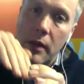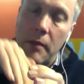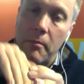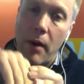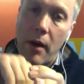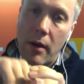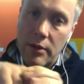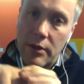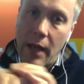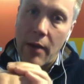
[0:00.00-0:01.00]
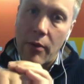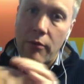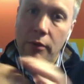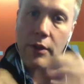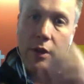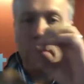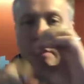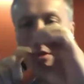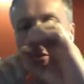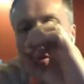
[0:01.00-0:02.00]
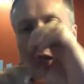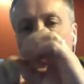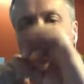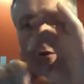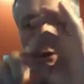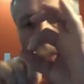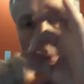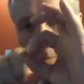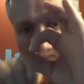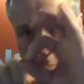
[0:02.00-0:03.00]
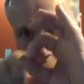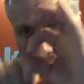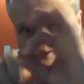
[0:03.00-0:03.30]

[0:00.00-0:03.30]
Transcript: can pass down through the duct. So if, say for example, there's skin